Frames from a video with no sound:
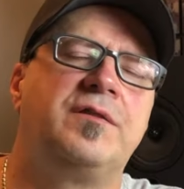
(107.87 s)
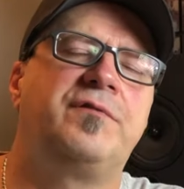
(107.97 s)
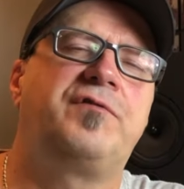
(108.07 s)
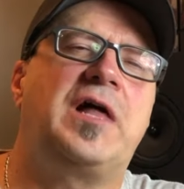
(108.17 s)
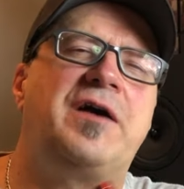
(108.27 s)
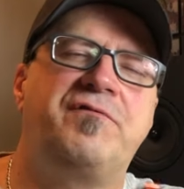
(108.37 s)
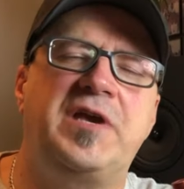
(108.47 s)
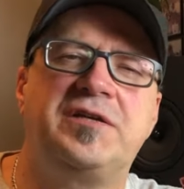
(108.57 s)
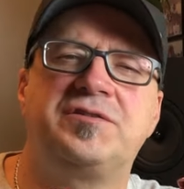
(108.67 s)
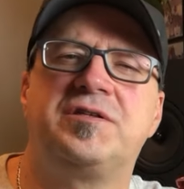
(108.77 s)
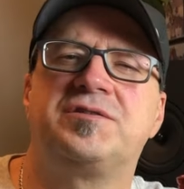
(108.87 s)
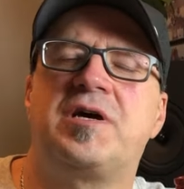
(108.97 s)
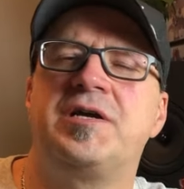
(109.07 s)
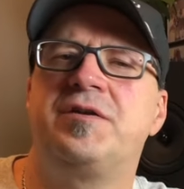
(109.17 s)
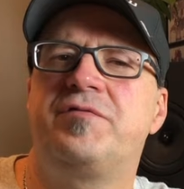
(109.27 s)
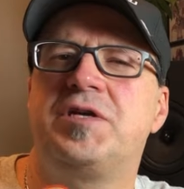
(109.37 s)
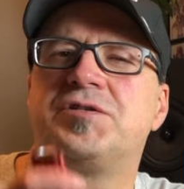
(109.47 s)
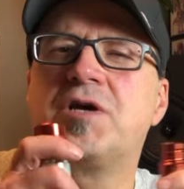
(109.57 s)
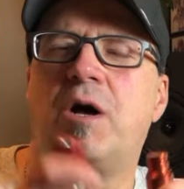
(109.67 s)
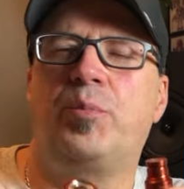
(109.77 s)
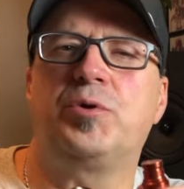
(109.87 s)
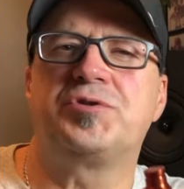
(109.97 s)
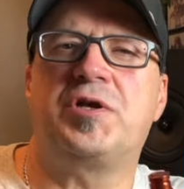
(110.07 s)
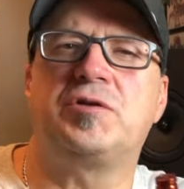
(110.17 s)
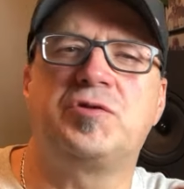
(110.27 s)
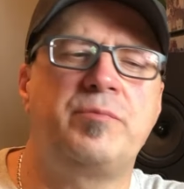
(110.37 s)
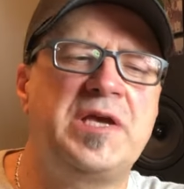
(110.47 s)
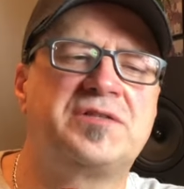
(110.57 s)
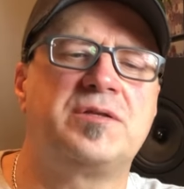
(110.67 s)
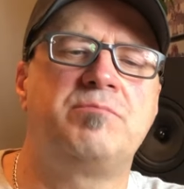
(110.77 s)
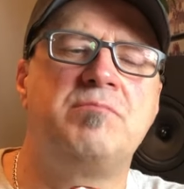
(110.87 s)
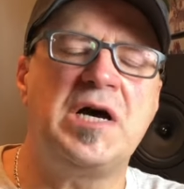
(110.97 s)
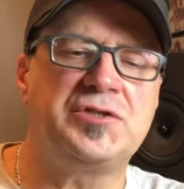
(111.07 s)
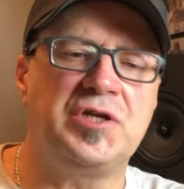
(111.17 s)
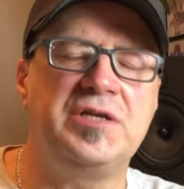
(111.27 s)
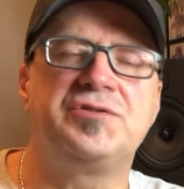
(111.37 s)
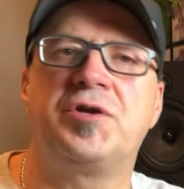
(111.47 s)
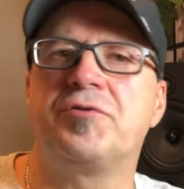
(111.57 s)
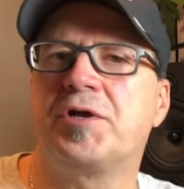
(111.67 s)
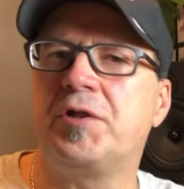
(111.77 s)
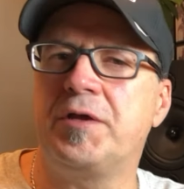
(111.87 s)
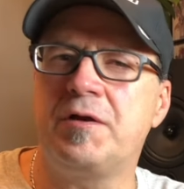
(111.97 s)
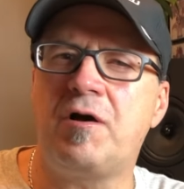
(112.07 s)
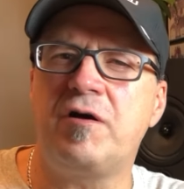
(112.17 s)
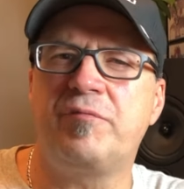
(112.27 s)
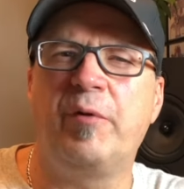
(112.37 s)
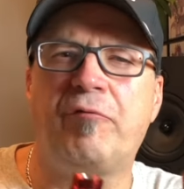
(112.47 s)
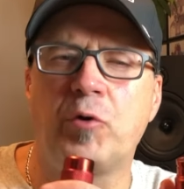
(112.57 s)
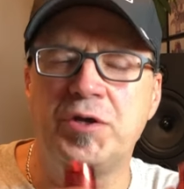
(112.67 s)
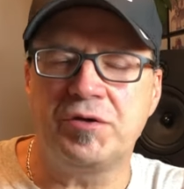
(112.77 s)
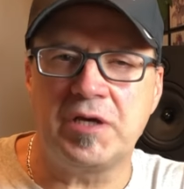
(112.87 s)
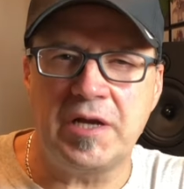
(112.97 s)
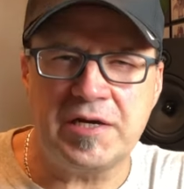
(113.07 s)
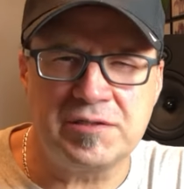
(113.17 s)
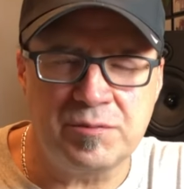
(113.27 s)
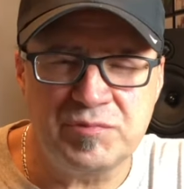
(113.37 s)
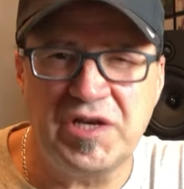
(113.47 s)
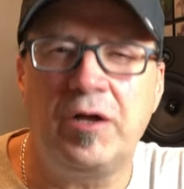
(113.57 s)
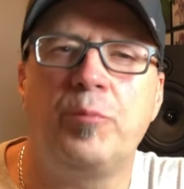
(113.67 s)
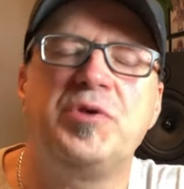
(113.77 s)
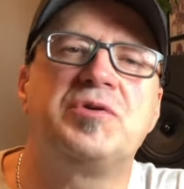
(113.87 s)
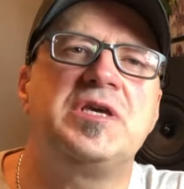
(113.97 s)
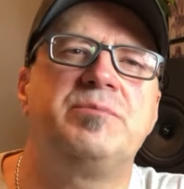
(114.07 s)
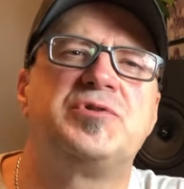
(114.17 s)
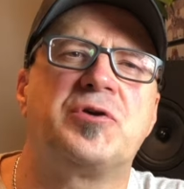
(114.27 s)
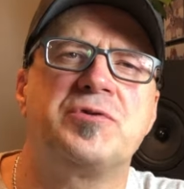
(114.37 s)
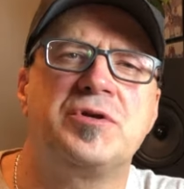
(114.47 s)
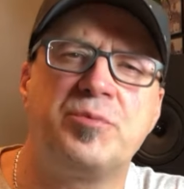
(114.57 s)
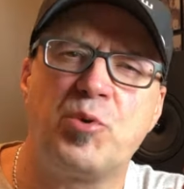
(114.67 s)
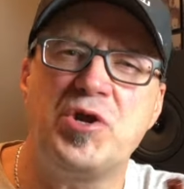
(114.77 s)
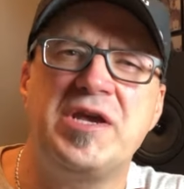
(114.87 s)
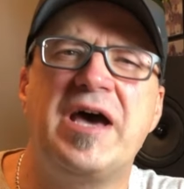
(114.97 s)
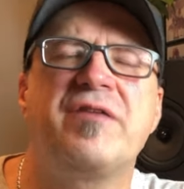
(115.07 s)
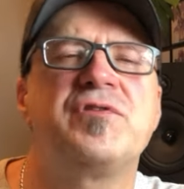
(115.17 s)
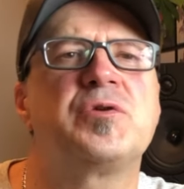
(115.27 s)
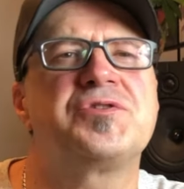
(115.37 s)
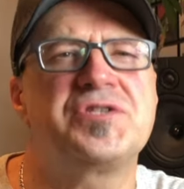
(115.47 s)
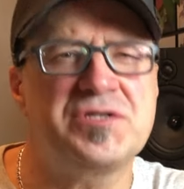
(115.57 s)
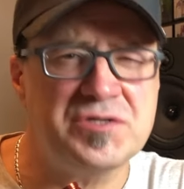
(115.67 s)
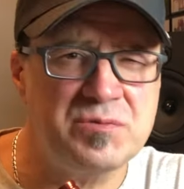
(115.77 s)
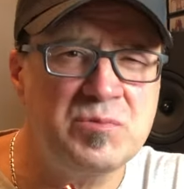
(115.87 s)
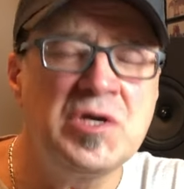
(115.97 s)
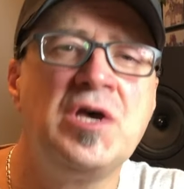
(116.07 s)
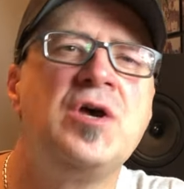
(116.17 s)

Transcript: The flat face design of these couplers also makes them much easier to clean off before you connect them to help you keep dirt and debris out of your system,